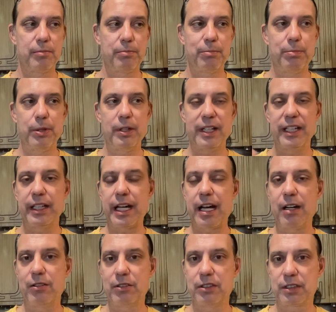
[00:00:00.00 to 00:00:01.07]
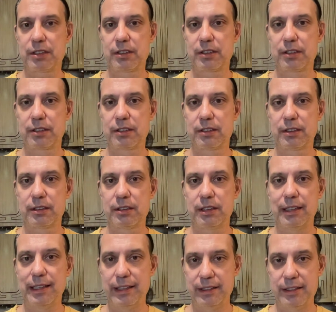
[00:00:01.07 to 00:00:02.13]
putting out
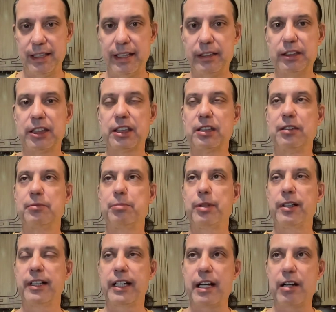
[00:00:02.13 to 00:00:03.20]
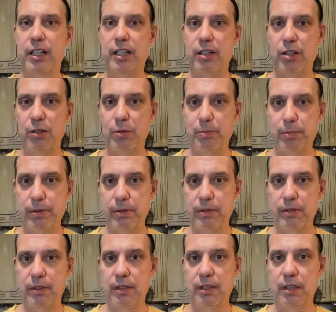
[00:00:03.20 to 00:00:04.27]
an intention, putting out a hope,
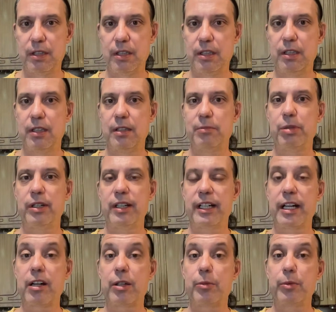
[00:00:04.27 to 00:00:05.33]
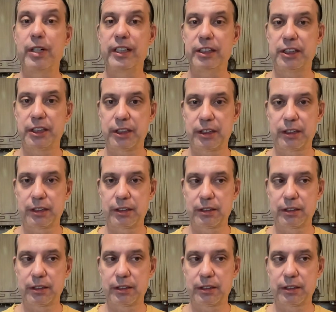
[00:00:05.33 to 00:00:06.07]
putting out a wish,